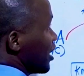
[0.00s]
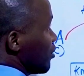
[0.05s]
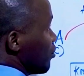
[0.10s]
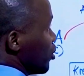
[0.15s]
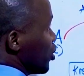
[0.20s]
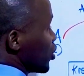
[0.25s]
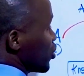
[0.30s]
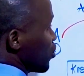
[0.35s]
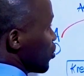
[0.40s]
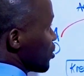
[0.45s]

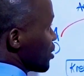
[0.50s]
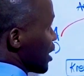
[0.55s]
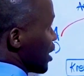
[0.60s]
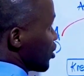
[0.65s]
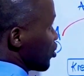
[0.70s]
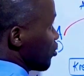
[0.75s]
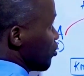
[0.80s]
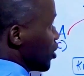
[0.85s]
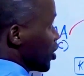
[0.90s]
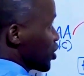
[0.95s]
molecules
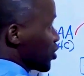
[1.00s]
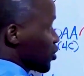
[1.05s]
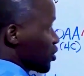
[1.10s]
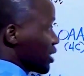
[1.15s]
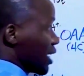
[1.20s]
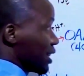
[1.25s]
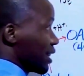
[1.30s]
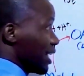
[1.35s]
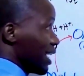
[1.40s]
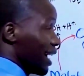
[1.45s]
and 2 molecules
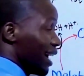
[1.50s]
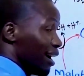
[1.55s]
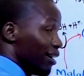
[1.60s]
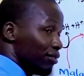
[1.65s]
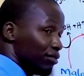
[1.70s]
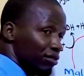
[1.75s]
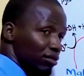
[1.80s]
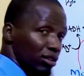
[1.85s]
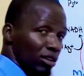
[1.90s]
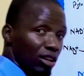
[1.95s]
that they
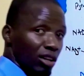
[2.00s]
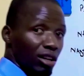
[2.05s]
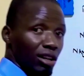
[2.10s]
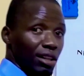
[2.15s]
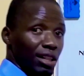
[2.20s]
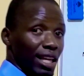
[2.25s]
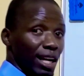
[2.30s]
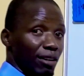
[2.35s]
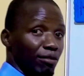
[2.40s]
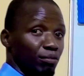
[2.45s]
have
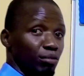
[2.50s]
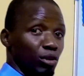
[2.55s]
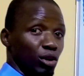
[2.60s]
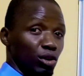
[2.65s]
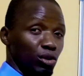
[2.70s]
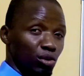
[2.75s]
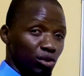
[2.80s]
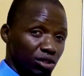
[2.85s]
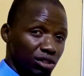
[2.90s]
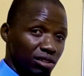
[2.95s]

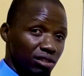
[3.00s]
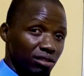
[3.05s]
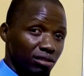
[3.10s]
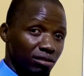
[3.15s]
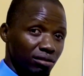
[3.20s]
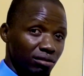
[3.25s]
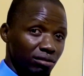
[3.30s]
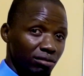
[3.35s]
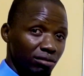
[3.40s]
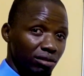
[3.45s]
produced.